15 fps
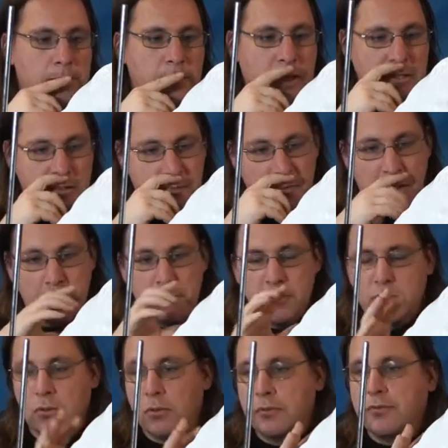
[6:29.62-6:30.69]

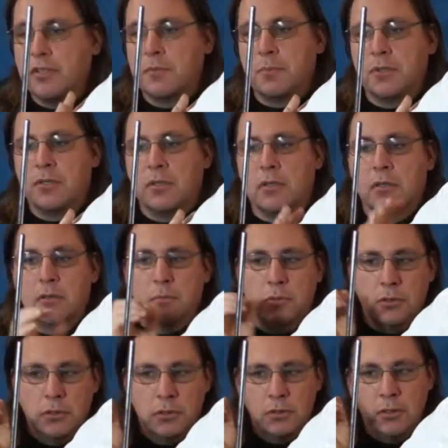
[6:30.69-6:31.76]
experiments on this particular
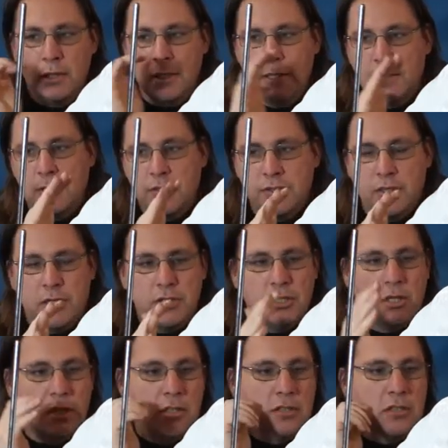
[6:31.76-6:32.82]
model, such
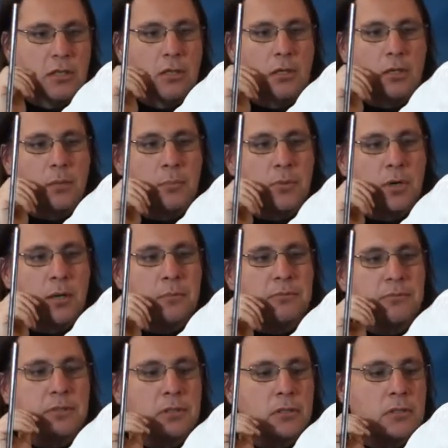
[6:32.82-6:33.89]
as prime
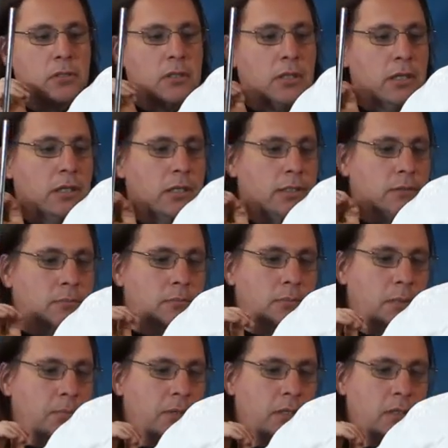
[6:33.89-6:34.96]
filler and
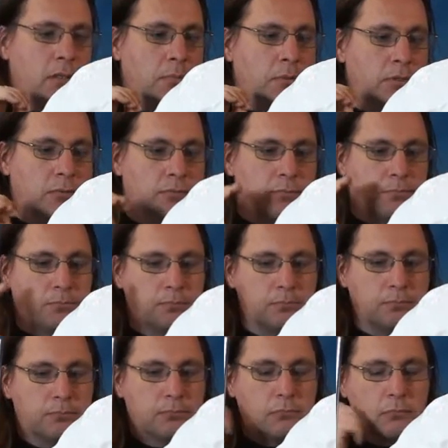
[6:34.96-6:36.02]
maybe a little bit of
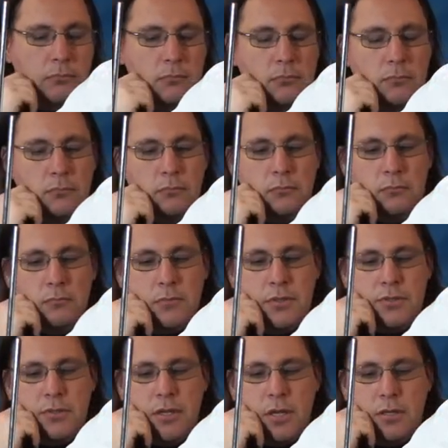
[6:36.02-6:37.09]

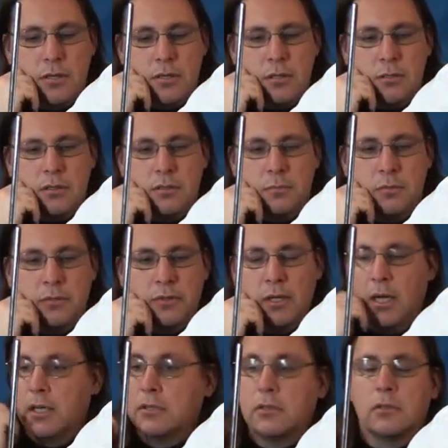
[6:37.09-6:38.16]
sanding,
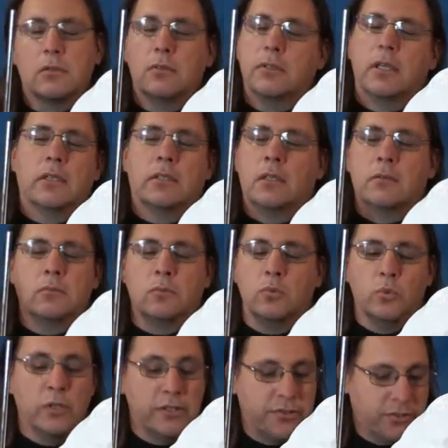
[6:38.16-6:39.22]
smoothing, I don't know
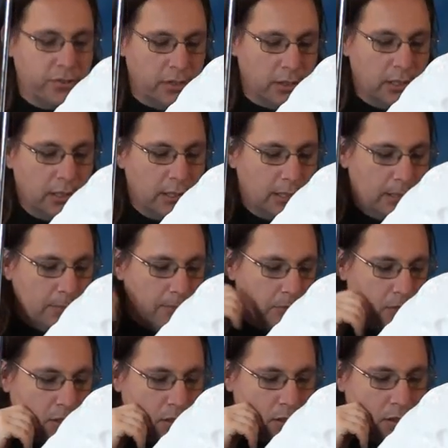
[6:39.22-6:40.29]
yet. We'll see.
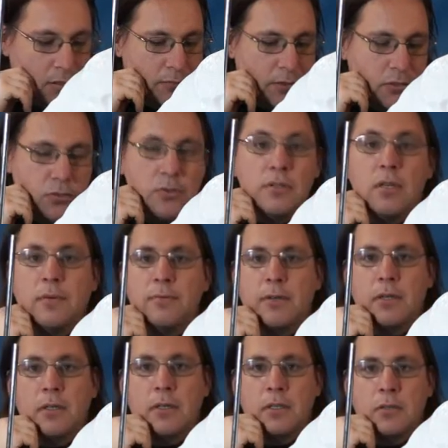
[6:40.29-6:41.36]
If I do
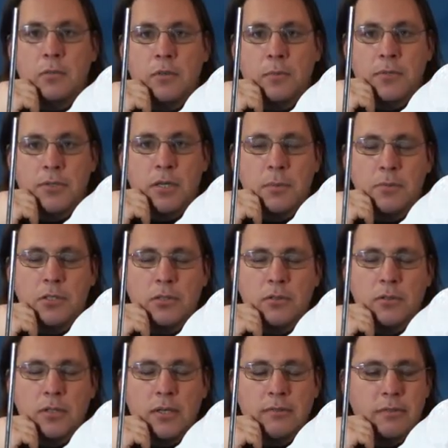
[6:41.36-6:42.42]
something, it will be subject
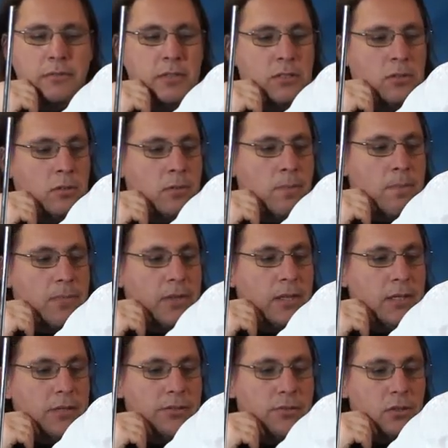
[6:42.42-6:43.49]
to another video.
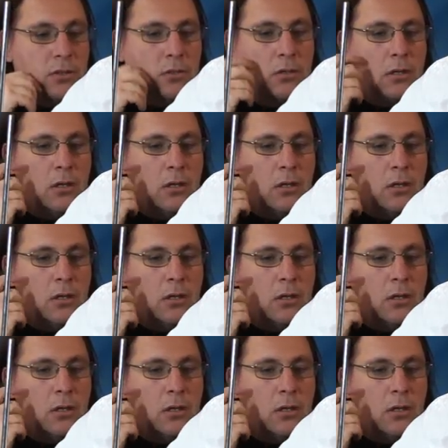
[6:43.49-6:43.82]
So